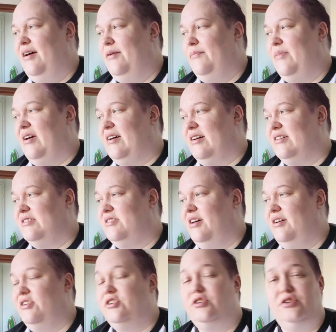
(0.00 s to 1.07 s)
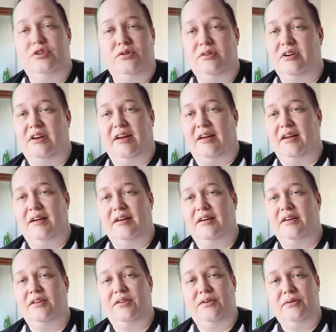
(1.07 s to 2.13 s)
Because surely
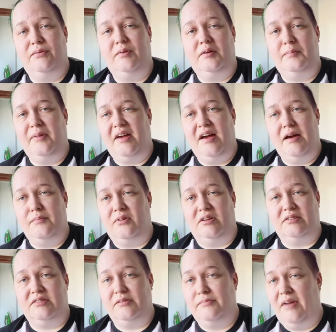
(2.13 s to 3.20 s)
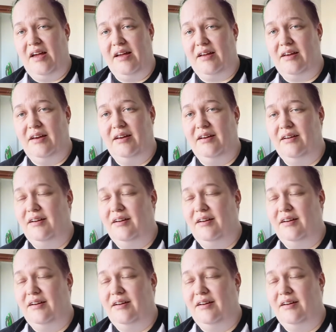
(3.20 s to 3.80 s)
you will be able to make